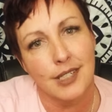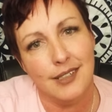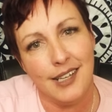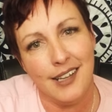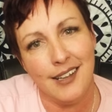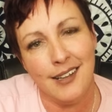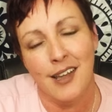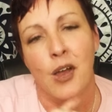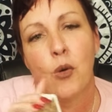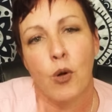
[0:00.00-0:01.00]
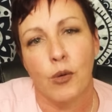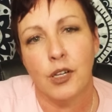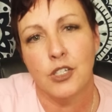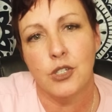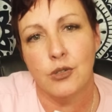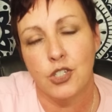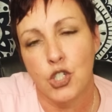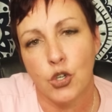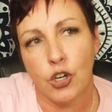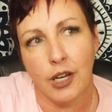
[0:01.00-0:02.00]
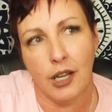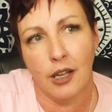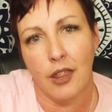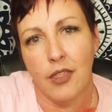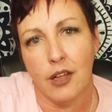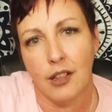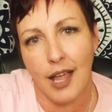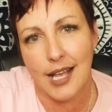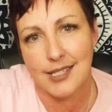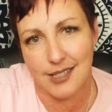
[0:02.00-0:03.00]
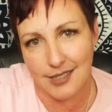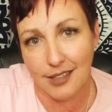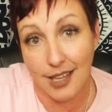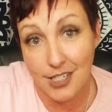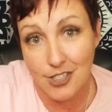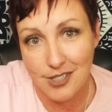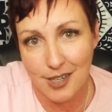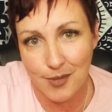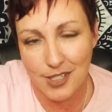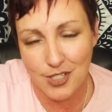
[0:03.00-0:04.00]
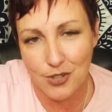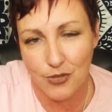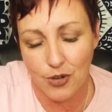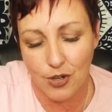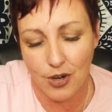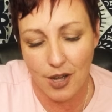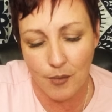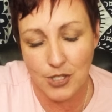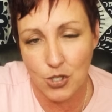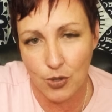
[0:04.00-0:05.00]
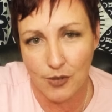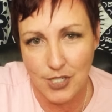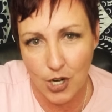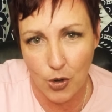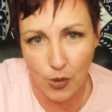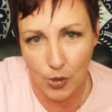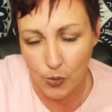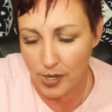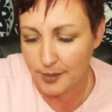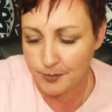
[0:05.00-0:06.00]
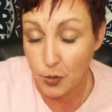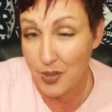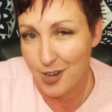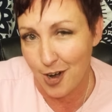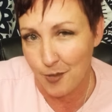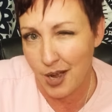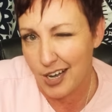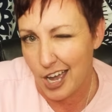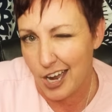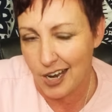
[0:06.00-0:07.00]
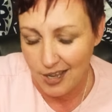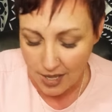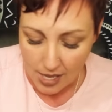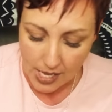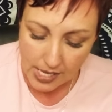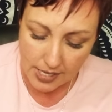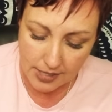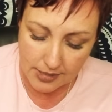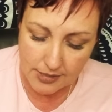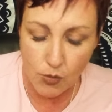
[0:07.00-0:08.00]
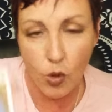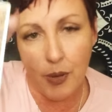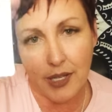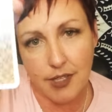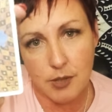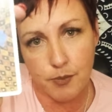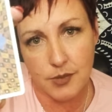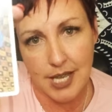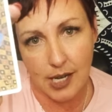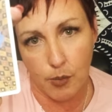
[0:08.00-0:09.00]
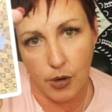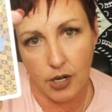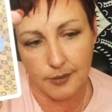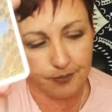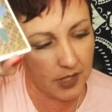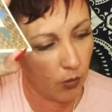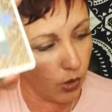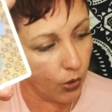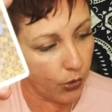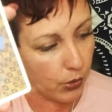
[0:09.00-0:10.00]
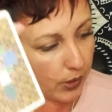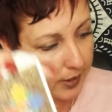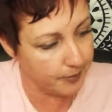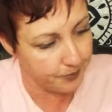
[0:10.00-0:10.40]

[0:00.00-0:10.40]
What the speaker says: ding. What we're going to do during the classes, the lectures that I'm going to do for Intuitive Tarot 101 with Karma, is we'll pick this deck apart and we'll go through it.